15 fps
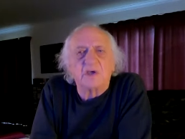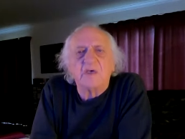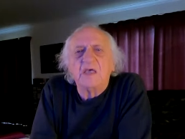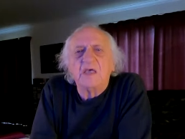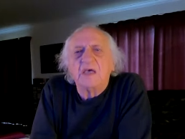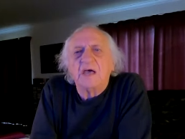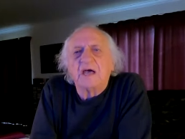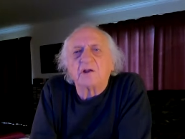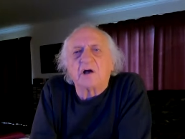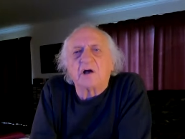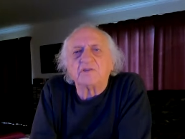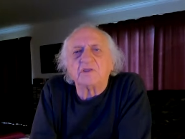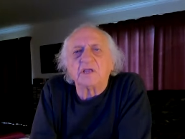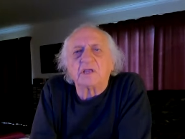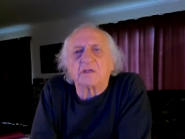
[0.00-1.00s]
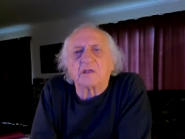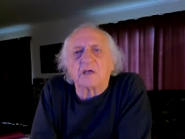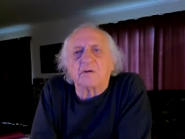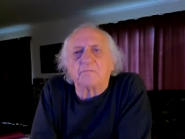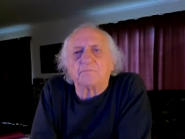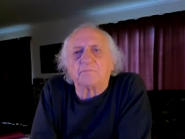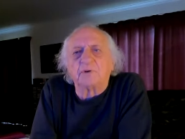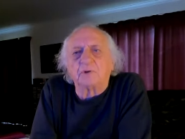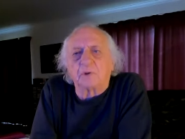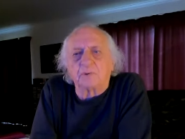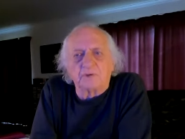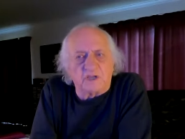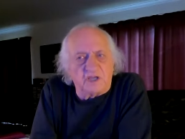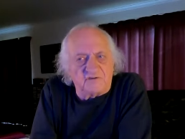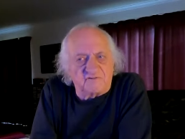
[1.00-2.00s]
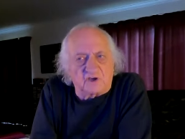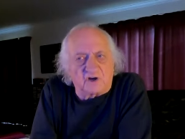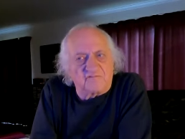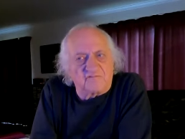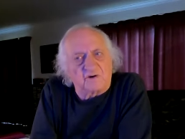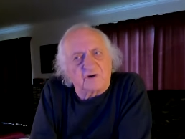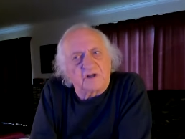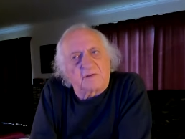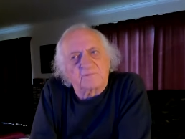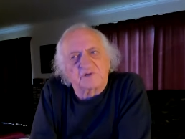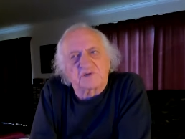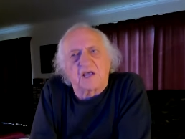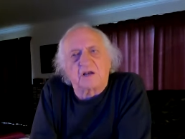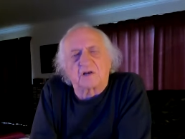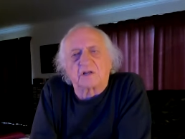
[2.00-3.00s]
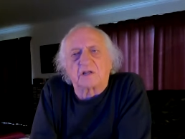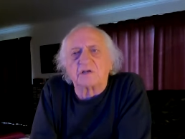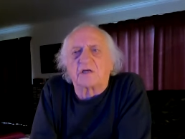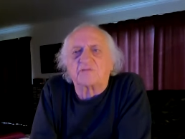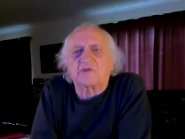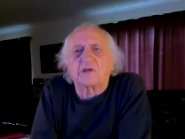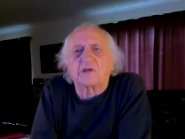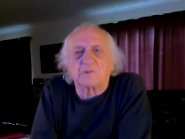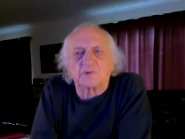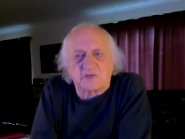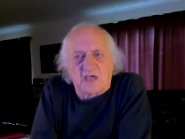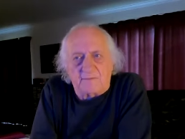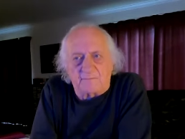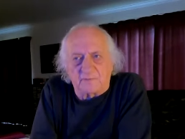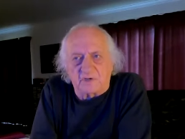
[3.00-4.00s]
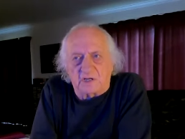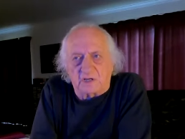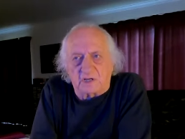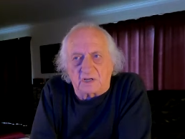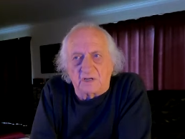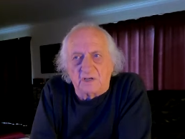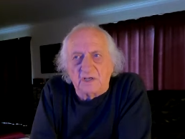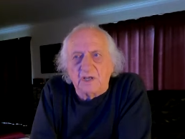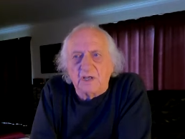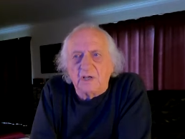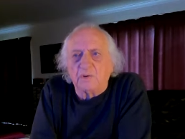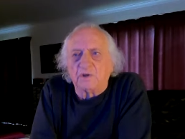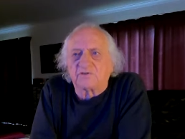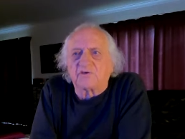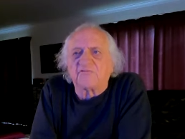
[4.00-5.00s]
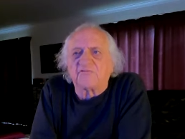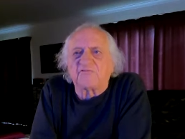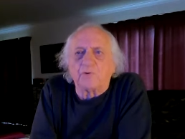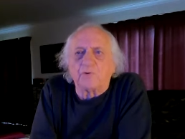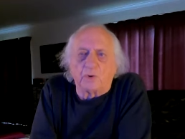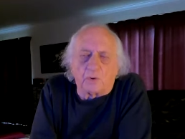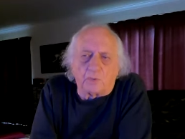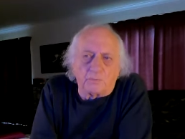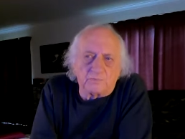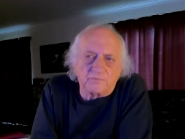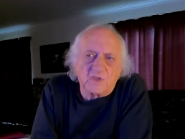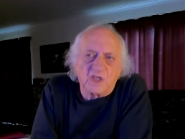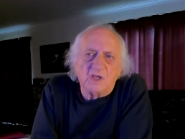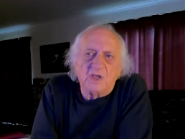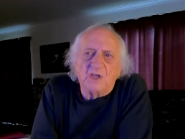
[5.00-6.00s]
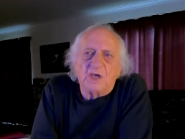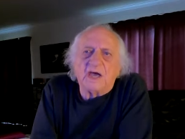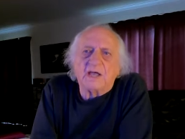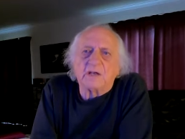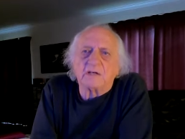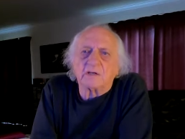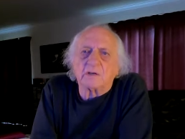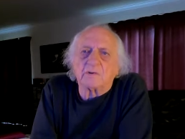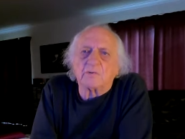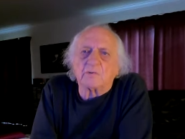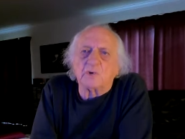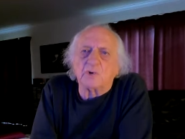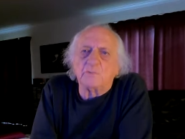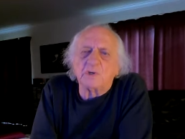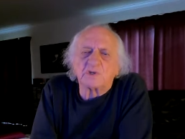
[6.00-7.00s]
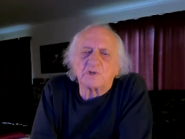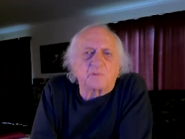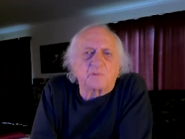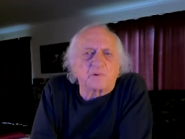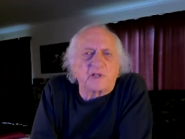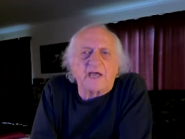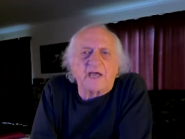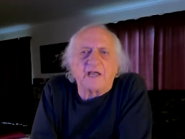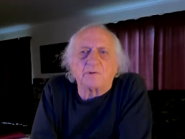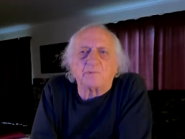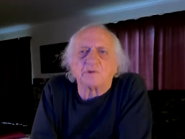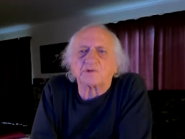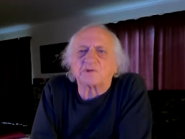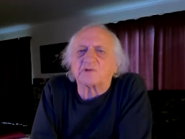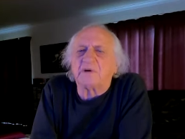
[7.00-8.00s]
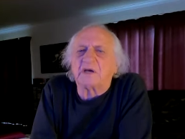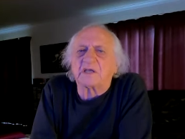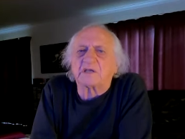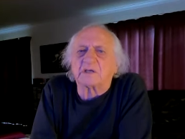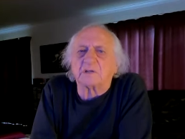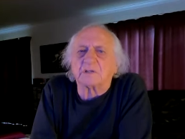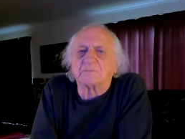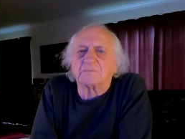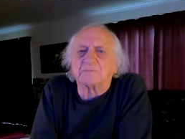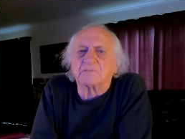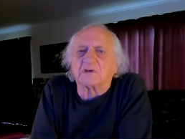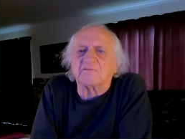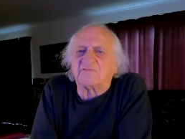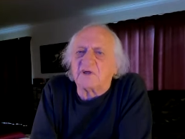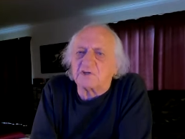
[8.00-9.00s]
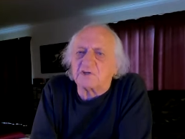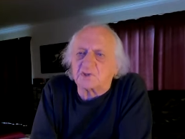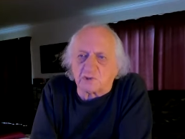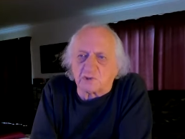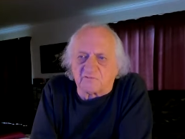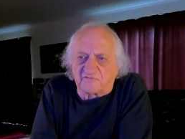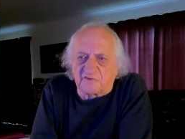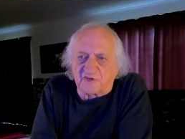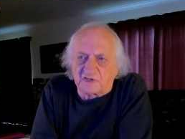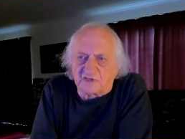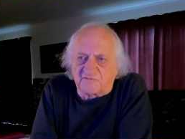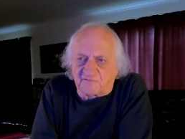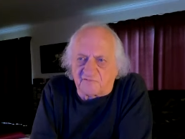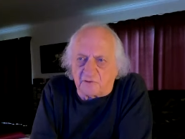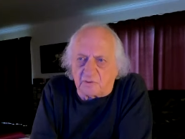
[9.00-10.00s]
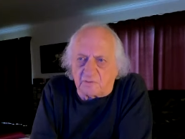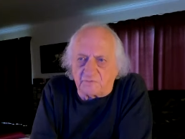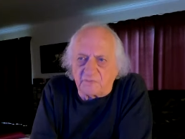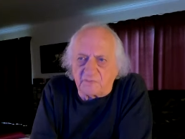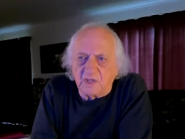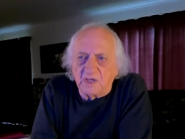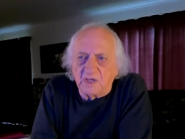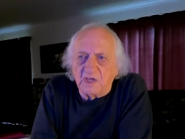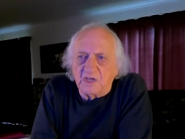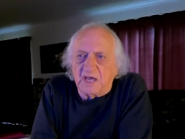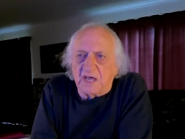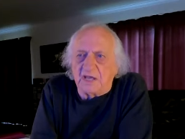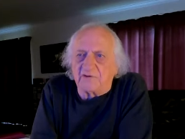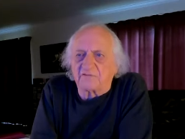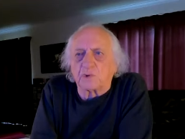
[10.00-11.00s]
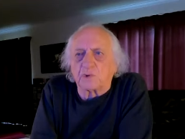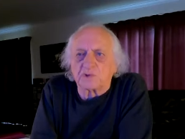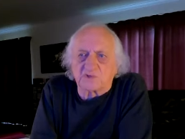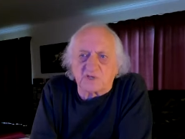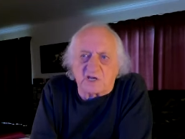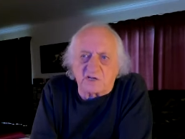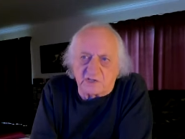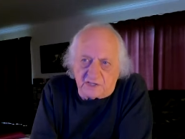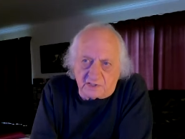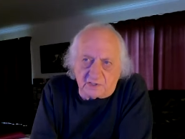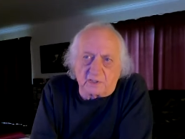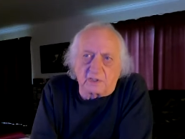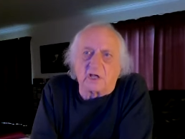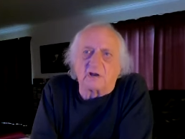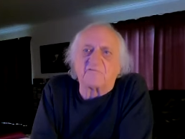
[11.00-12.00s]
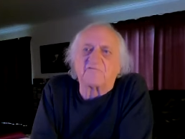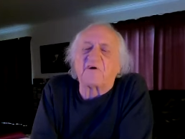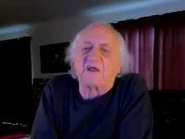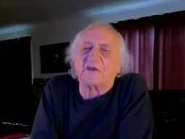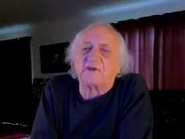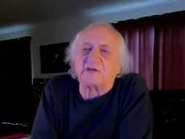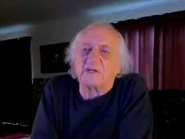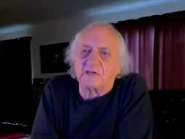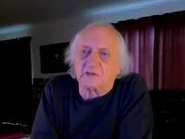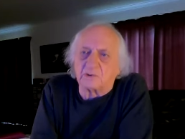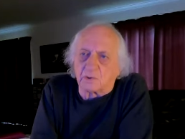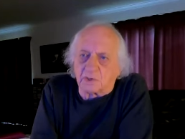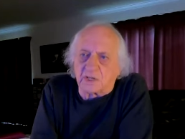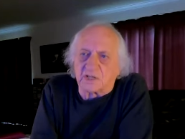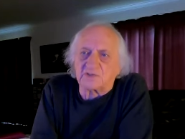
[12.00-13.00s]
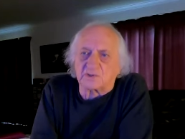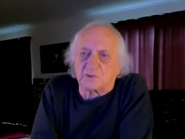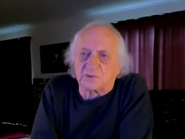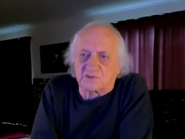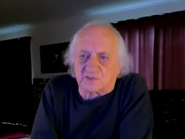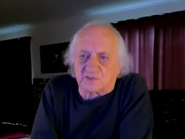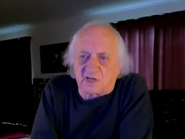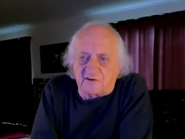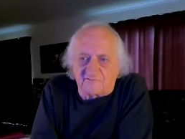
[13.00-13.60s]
And I think Bill Neave got very upset that nothing was happening with the film. And Ruben's plan was to make a conventional feature film. And of course, that needed a lot of funding and all that sort of stuff.